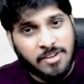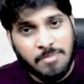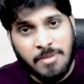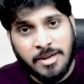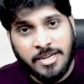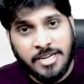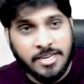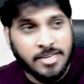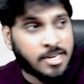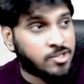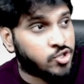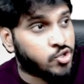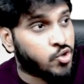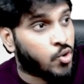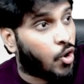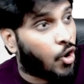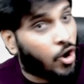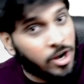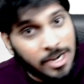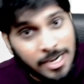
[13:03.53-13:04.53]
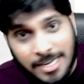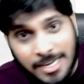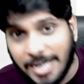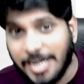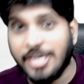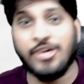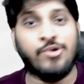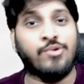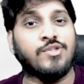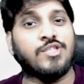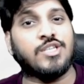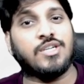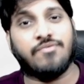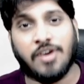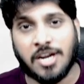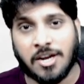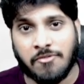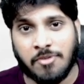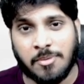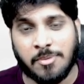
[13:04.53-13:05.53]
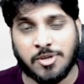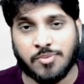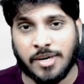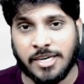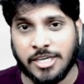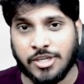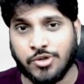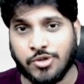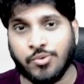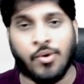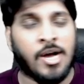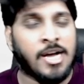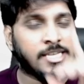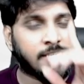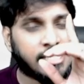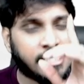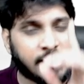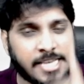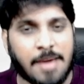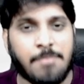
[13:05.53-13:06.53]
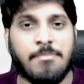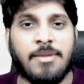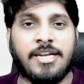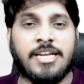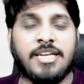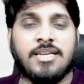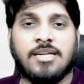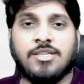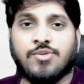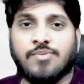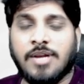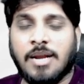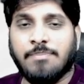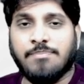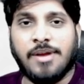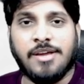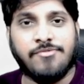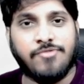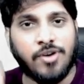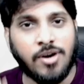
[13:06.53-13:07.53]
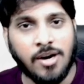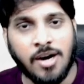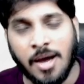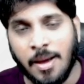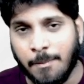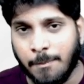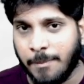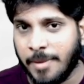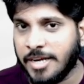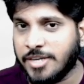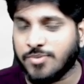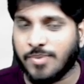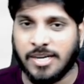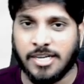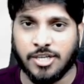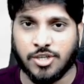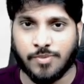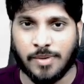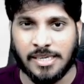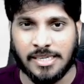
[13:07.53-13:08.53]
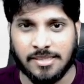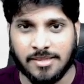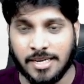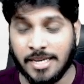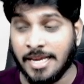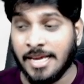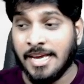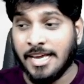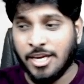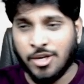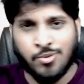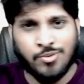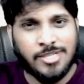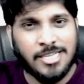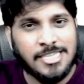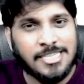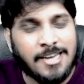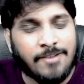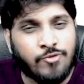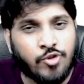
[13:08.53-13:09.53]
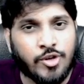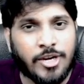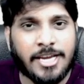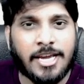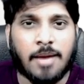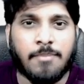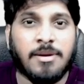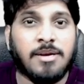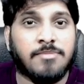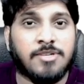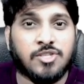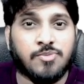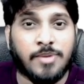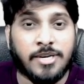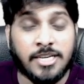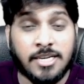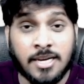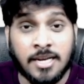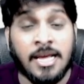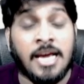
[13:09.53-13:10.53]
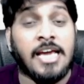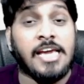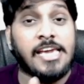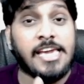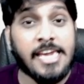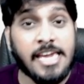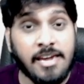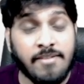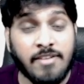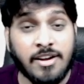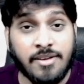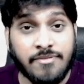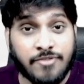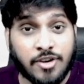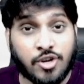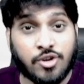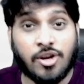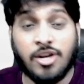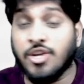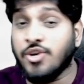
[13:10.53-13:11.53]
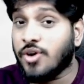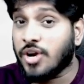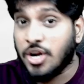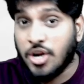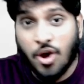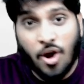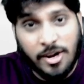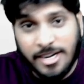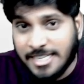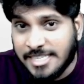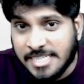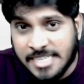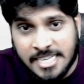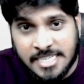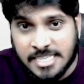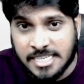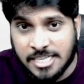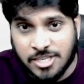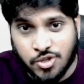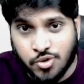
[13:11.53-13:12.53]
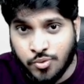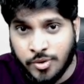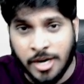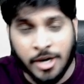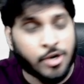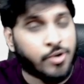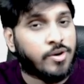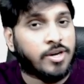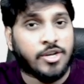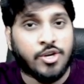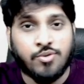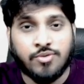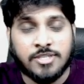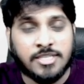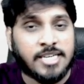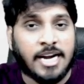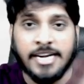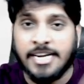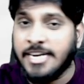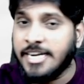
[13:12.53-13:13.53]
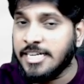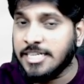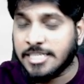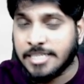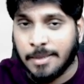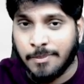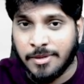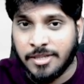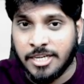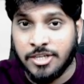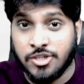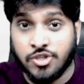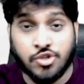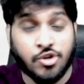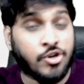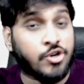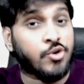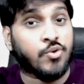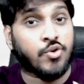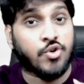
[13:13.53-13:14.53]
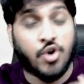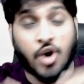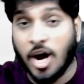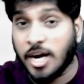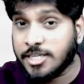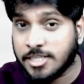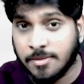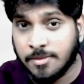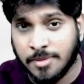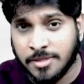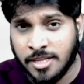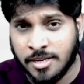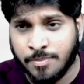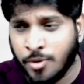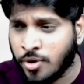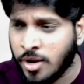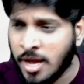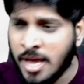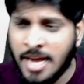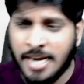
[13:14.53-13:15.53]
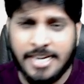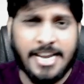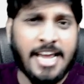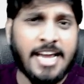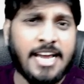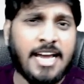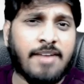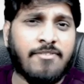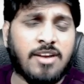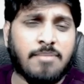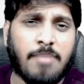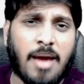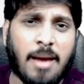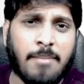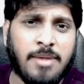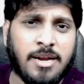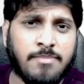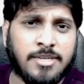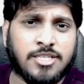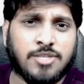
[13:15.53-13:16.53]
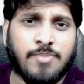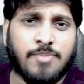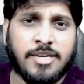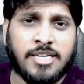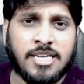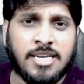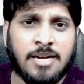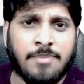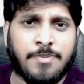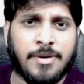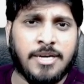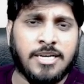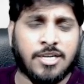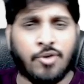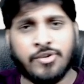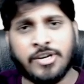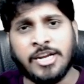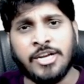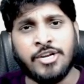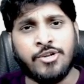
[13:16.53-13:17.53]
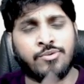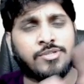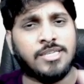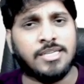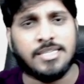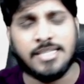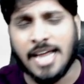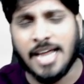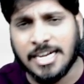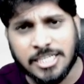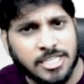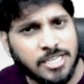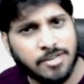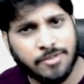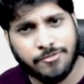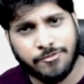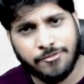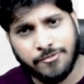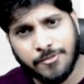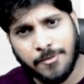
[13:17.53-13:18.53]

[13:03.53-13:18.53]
materials you already used for November 22, same materials will apply for May 2023. You just have to take amendments material. Even if at all you are not a Shrestha student, you studied in some other institute, you got some other book, take our amendments material printout and use it. That's enough.